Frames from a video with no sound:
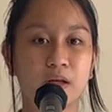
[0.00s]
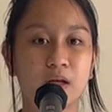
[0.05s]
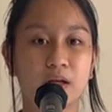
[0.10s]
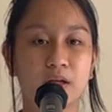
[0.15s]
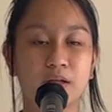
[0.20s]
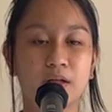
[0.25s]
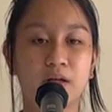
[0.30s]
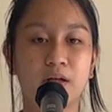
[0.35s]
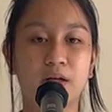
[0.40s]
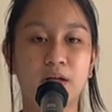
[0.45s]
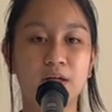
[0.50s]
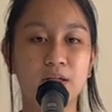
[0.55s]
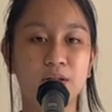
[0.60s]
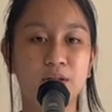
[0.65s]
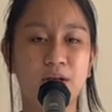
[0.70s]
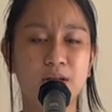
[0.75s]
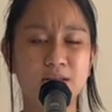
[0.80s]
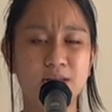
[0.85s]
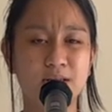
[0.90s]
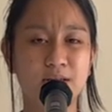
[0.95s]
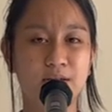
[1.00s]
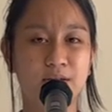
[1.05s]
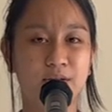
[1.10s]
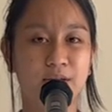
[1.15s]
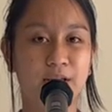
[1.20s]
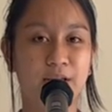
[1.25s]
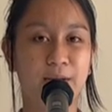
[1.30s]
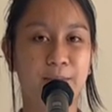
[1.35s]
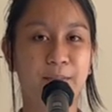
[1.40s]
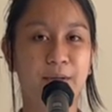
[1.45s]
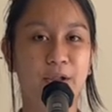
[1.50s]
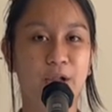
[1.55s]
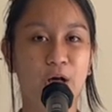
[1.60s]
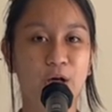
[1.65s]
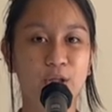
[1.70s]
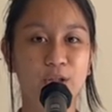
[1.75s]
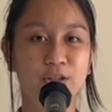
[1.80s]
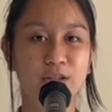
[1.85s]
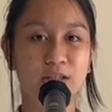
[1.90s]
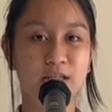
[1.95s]
The Earth doesn't really
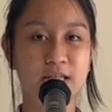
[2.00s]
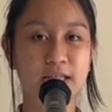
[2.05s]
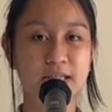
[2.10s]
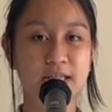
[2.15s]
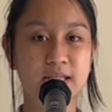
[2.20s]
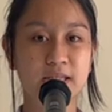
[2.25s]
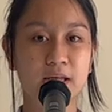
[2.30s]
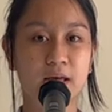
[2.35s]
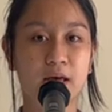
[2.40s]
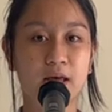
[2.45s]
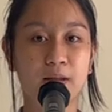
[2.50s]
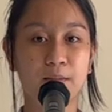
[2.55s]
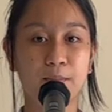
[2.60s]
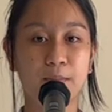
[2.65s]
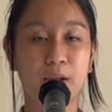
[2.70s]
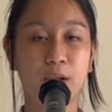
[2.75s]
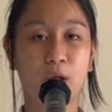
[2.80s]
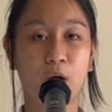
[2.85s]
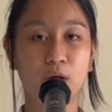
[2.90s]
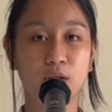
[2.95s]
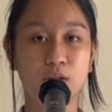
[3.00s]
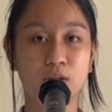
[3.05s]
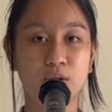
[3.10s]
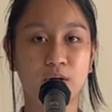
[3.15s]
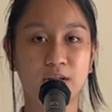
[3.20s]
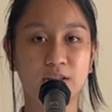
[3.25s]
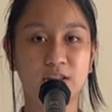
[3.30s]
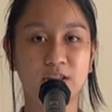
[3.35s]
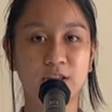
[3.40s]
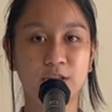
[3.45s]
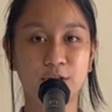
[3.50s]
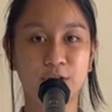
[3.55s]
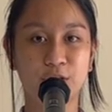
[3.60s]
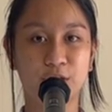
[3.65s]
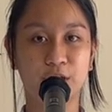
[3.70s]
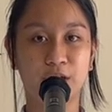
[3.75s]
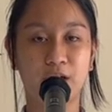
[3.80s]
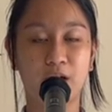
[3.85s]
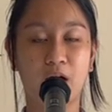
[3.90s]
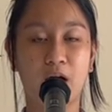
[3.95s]
belong to us, it belongs to our
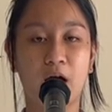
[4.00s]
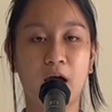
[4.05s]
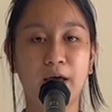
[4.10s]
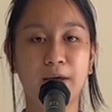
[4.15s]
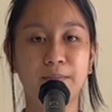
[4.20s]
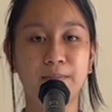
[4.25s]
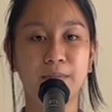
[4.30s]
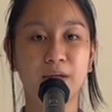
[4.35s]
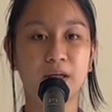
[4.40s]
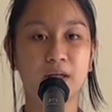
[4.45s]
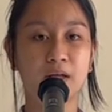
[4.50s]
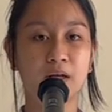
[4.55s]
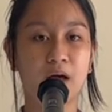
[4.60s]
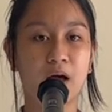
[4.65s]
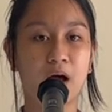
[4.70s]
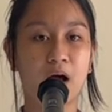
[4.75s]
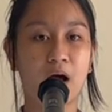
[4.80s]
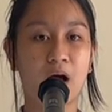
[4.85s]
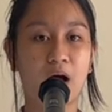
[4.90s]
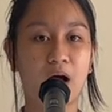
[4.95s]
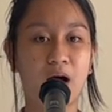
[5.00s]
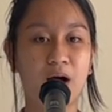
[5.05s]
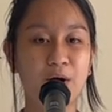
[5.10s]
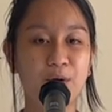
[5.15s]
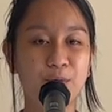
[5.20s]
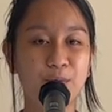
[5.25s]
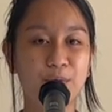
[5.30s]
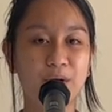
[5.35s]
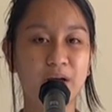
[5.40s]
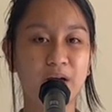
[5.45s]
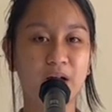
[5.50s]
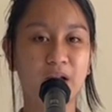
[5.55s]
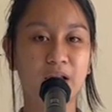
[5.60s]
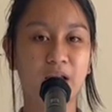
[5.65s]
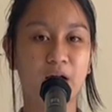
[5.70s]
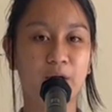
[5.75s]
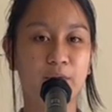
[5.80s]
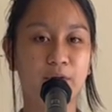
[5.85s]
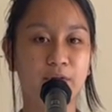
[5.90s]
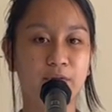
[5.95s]
children. I mean, are we
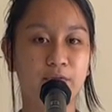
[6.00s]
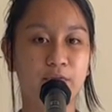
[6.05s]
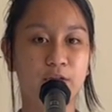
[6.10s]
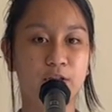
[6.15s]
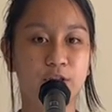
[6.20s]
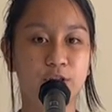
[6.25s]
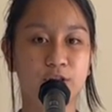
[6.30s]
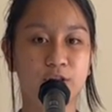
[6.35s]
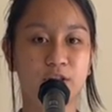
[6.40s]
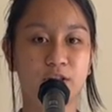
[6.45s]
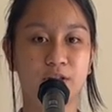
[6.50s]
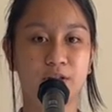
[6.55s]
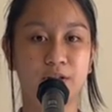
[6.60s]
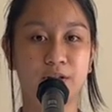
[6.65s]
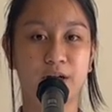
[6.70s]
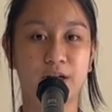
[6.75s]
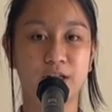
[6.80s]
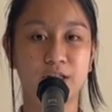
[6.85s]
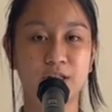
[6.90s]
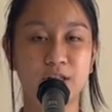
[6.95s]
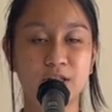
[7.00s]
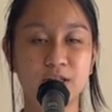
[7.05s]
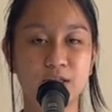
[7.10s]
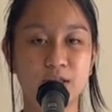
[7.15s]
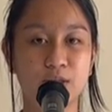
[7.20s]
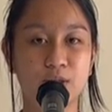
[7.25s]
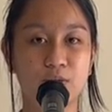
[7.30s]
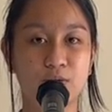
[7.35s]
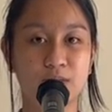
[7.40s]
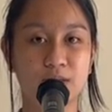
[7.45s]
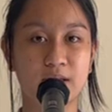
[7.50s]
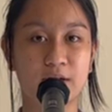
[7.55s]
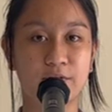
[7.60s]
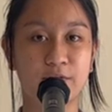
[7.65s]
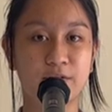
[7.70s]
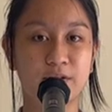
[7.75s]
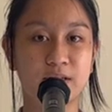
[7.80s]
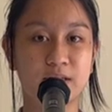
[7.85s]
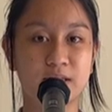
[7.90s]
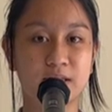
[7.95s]
allowing future generations to
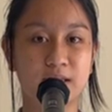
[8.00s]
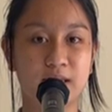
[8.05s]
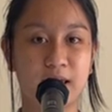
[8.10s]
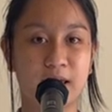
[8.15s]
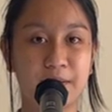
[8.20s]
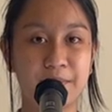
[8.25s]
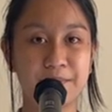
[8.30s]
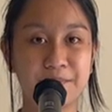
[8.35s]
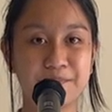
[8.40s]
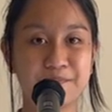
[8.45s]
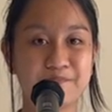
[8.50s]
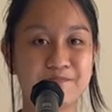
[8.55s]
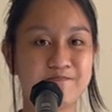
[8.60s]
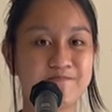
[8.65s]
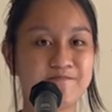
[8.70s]
suffer the same?